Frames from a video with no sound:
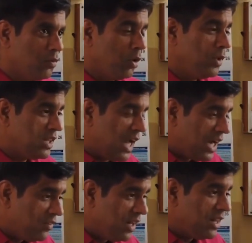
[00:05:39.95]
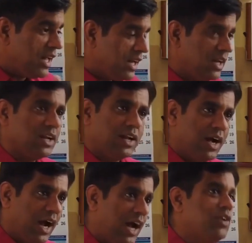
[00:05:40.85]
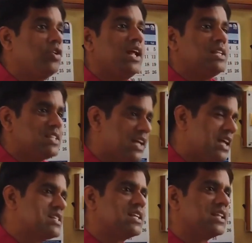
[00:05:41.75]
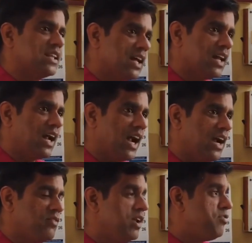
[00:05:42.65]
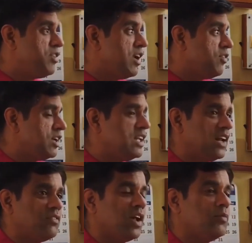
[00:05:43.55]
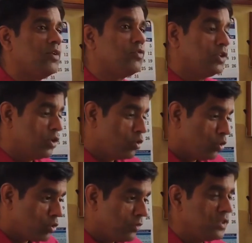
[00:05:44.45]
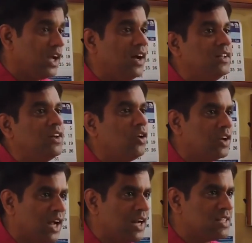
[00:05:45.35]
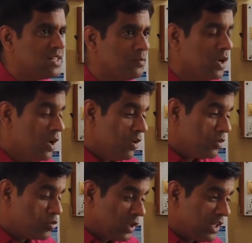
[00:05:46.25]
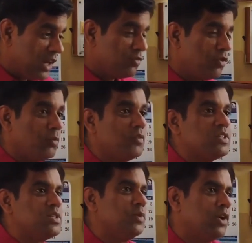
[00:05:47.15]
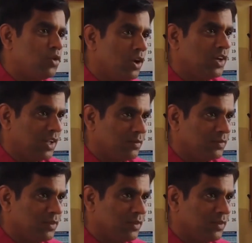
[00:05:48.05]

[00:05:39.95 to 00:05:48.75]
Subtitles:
Probably that will then hydrolyze the casein there and will favor the environment for the growth of the other organism, which will then form a visible colony.